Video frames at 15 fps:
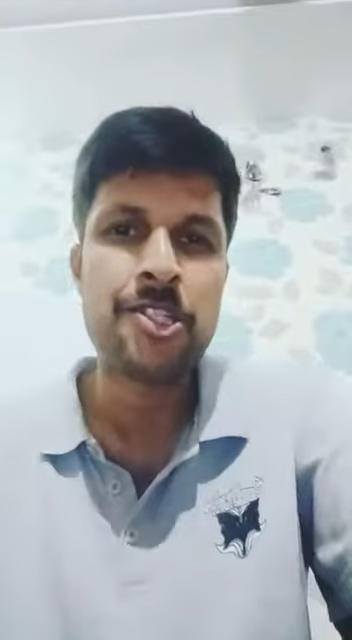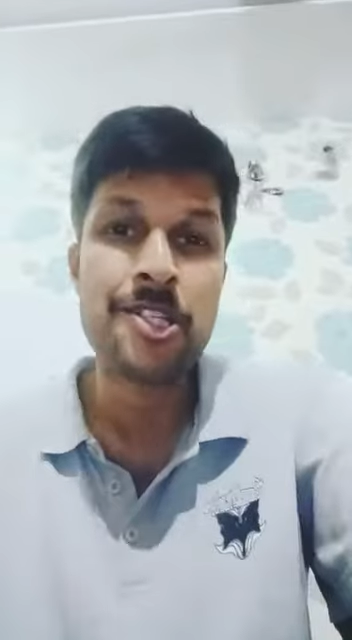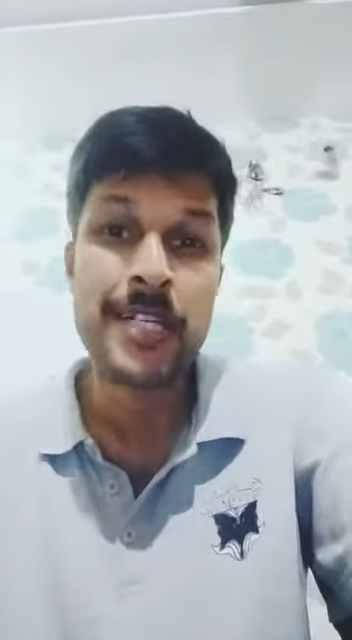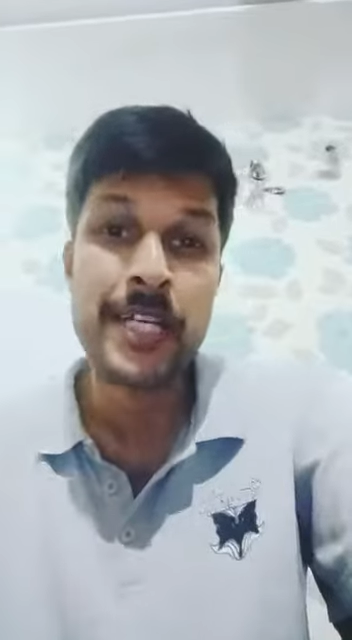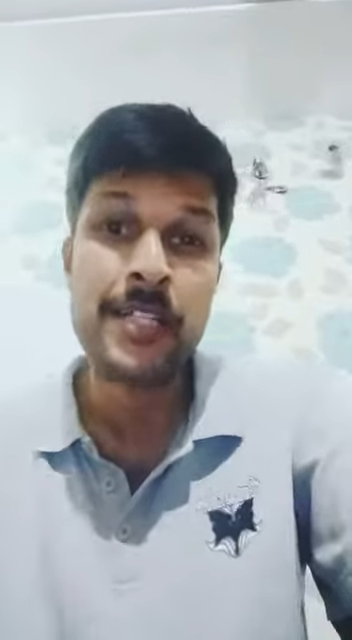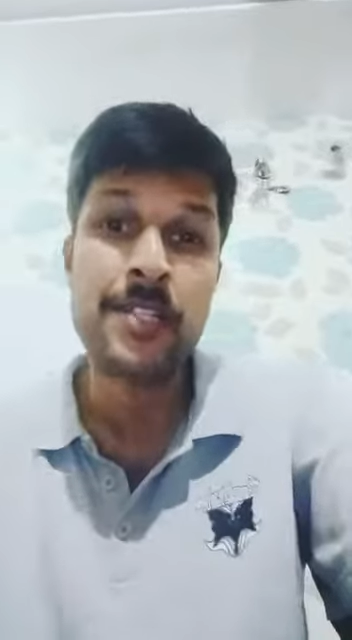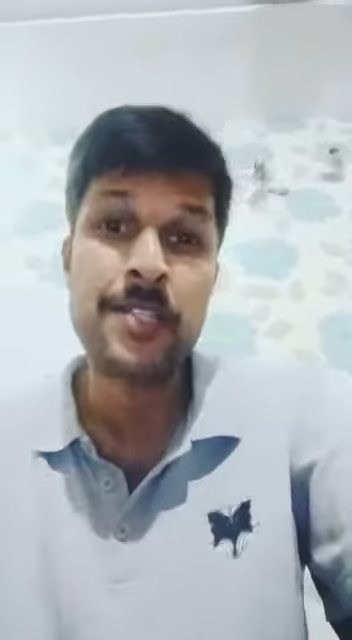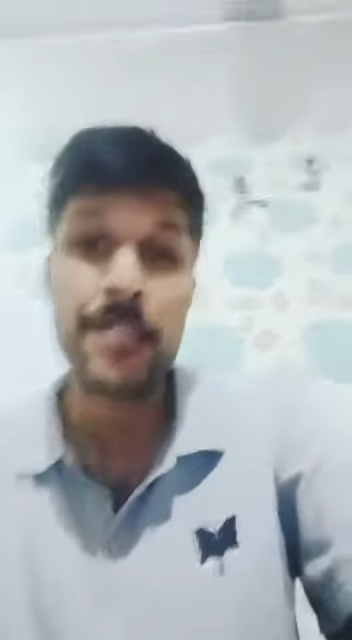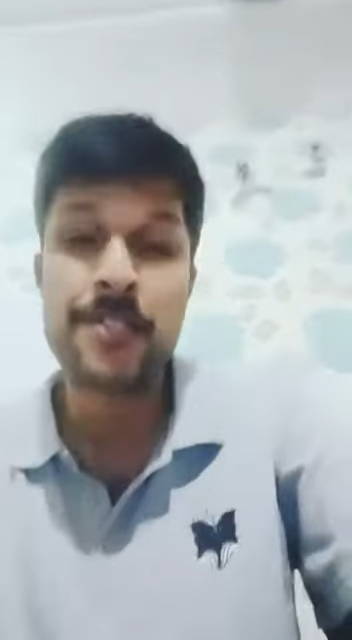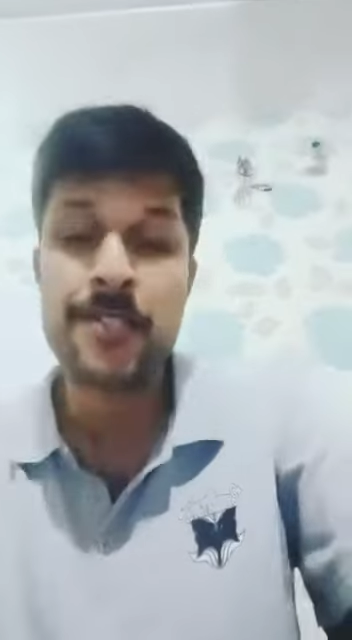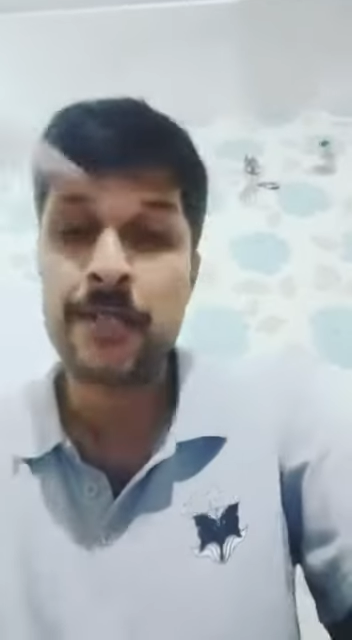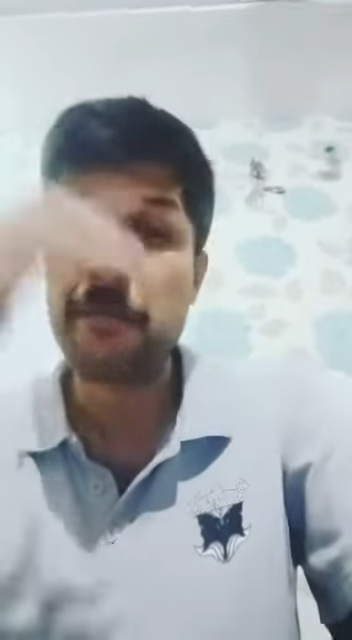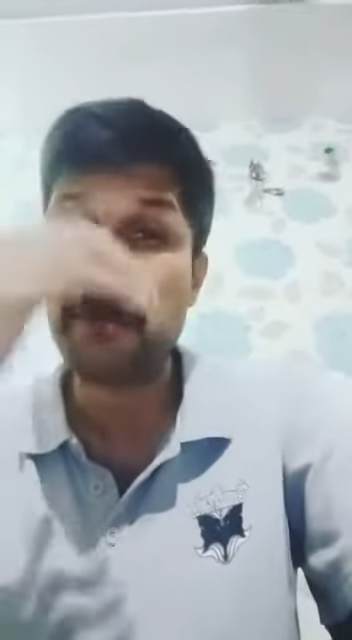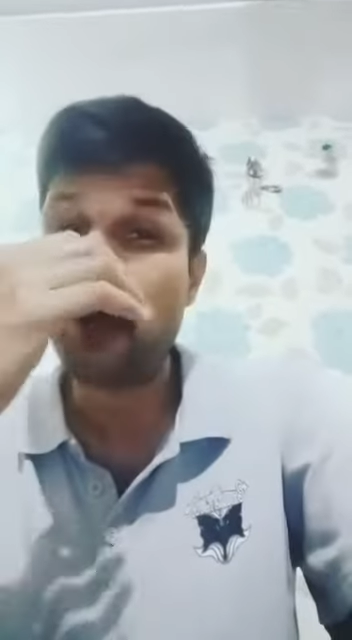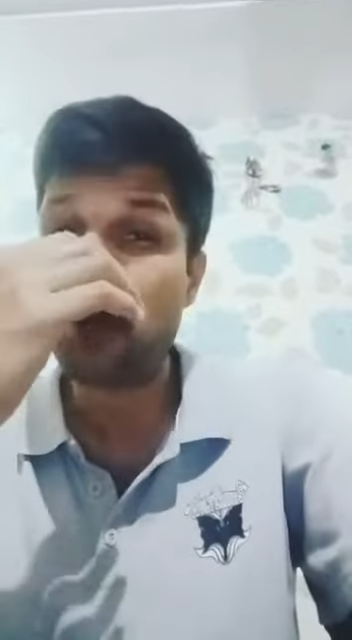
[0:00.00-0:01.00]
tells us
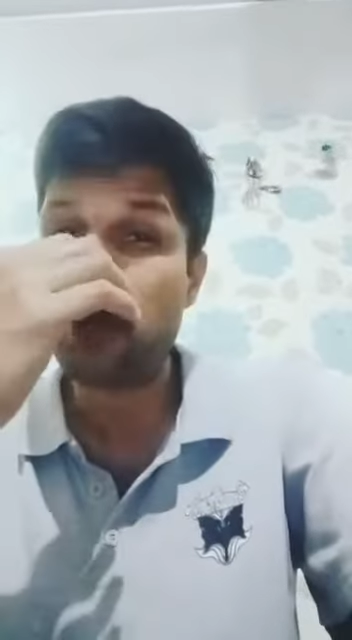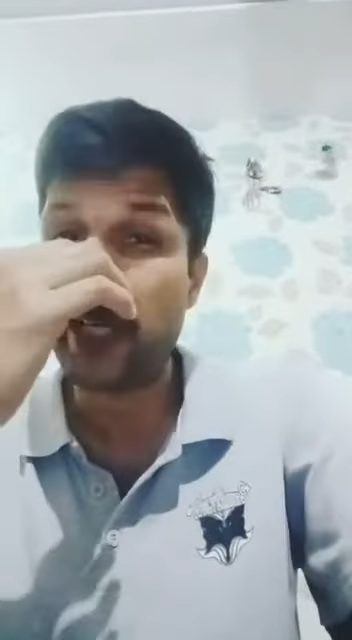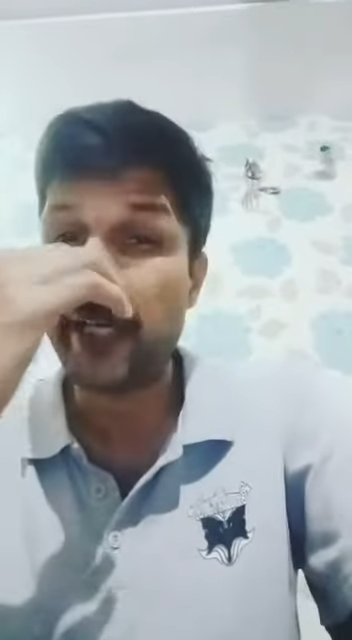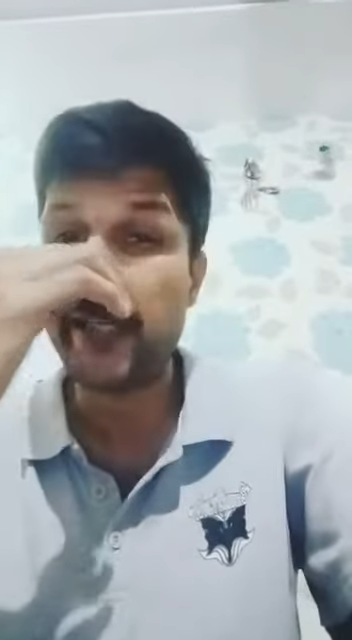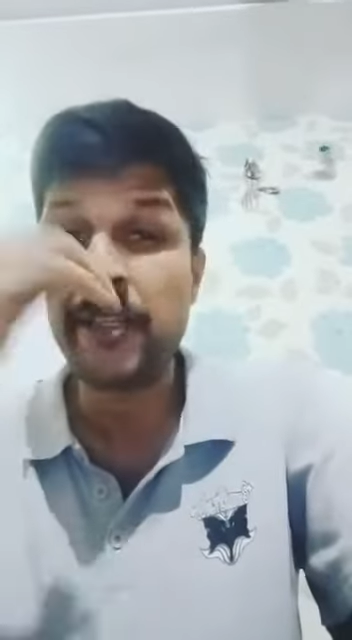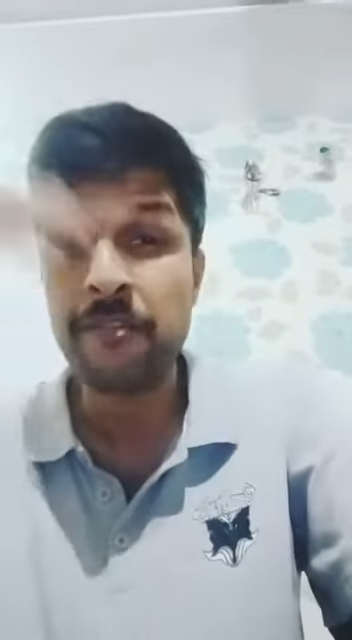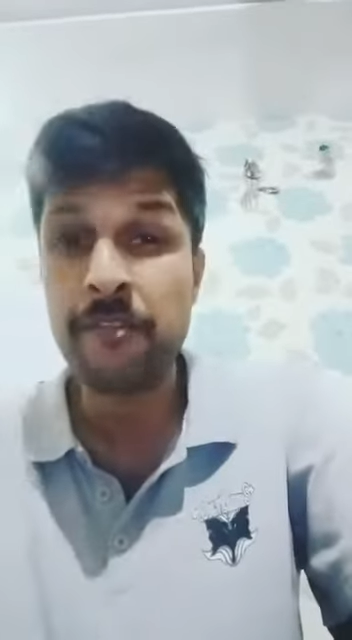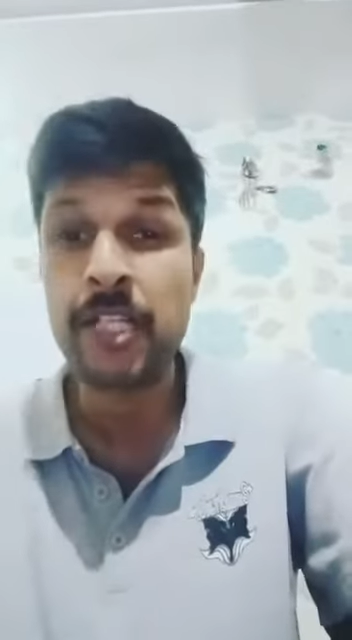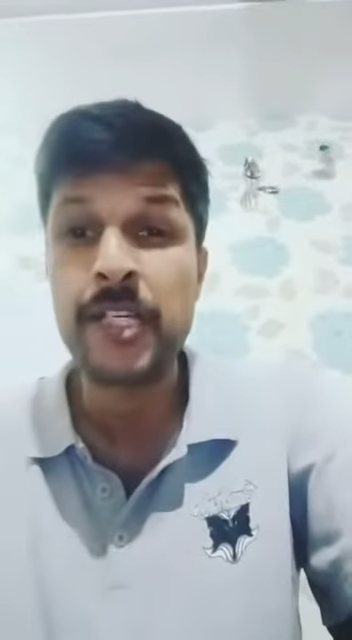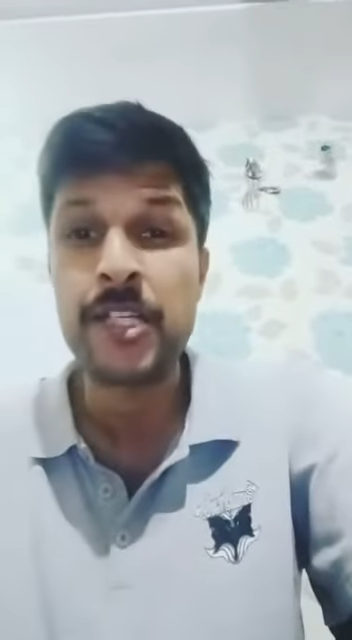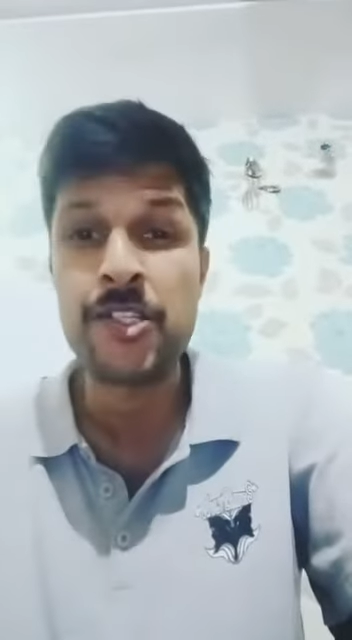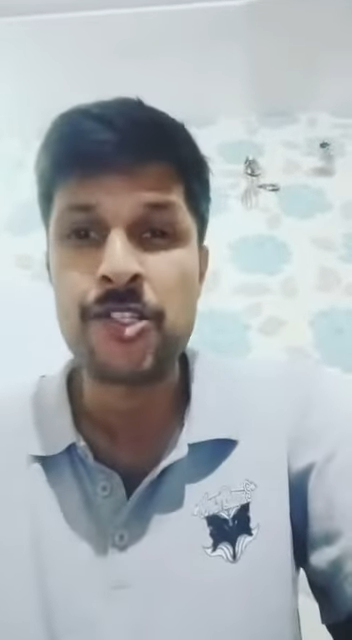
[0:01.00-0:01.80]
about any village.